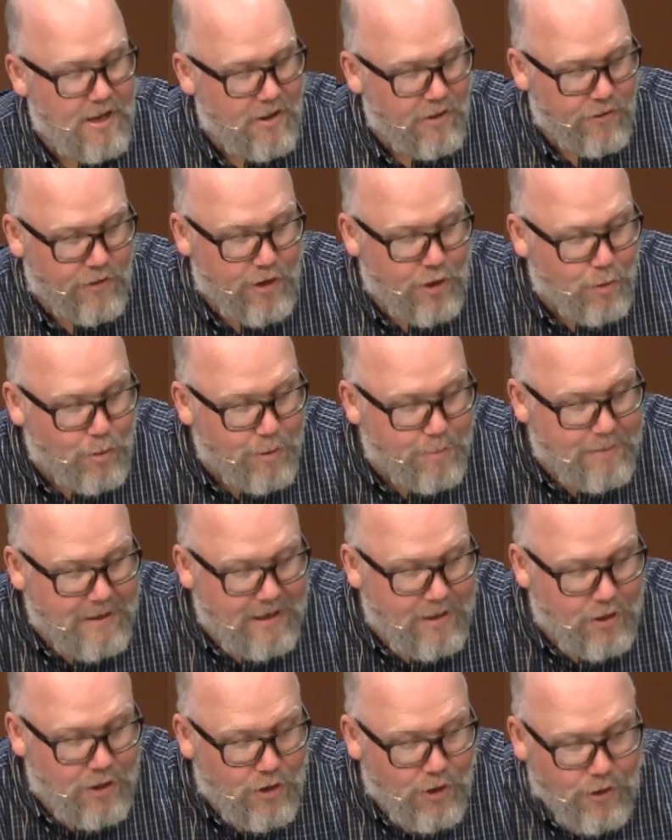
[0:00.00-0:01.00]
There would
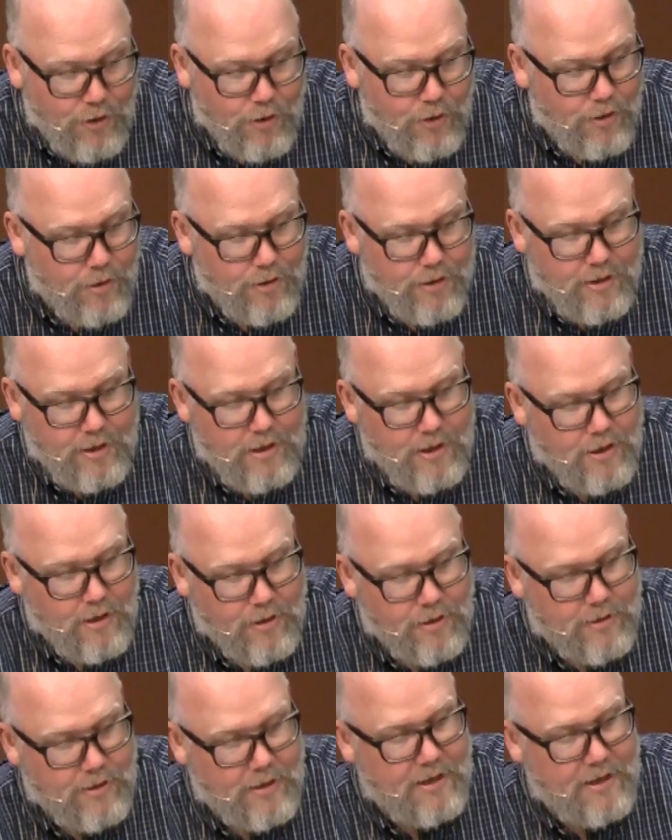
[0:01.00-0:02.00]
be no, you
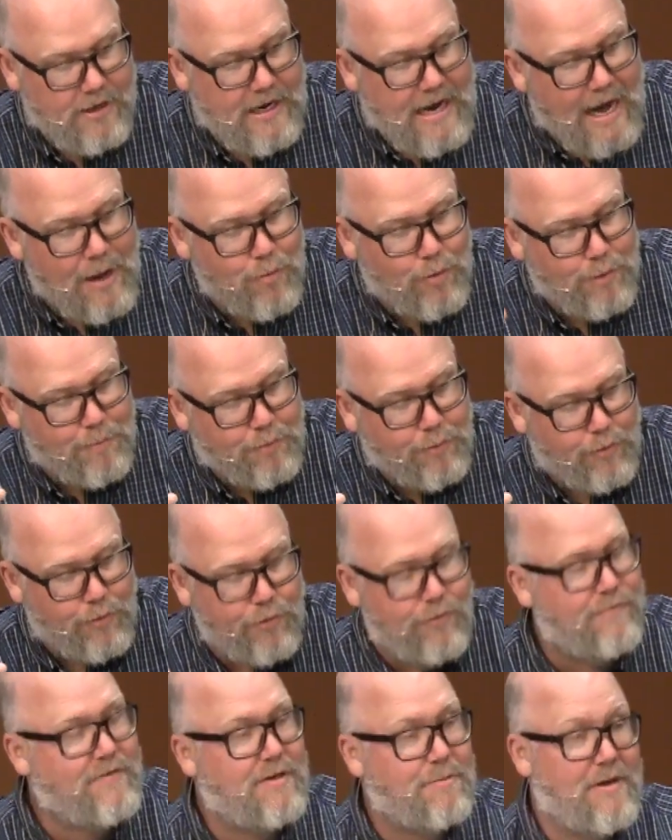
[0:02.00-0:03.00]
know, God would
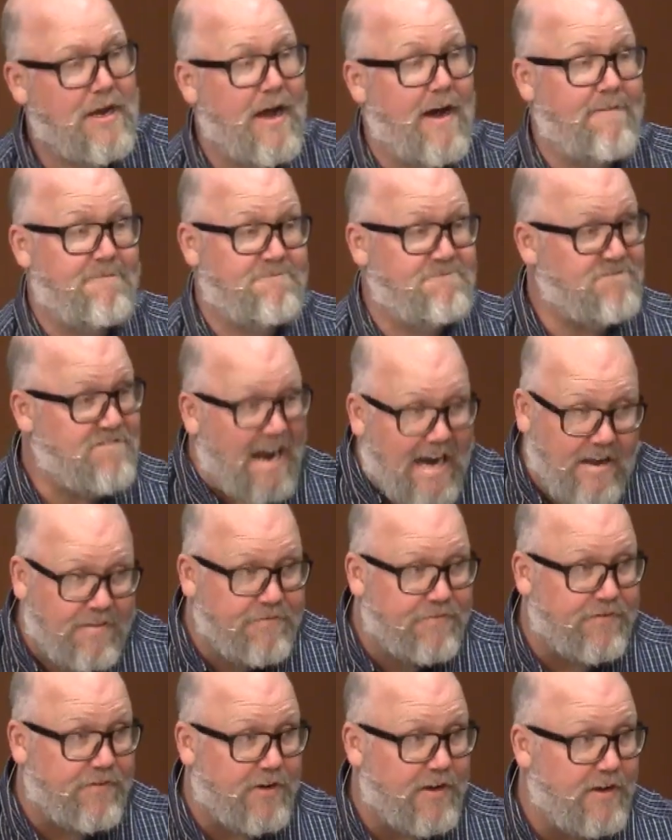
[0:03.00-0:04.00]
prove to be
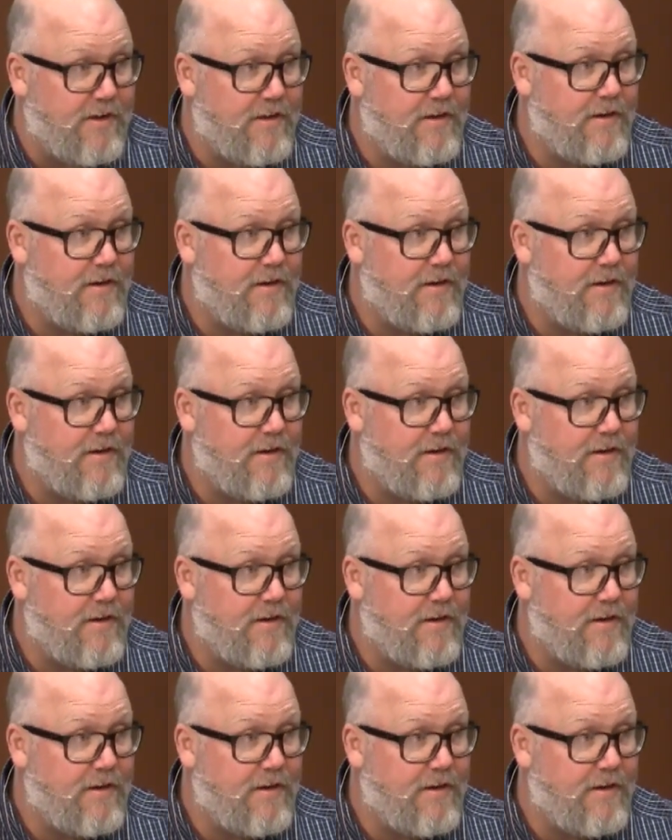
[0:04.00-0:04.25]
unfaithful.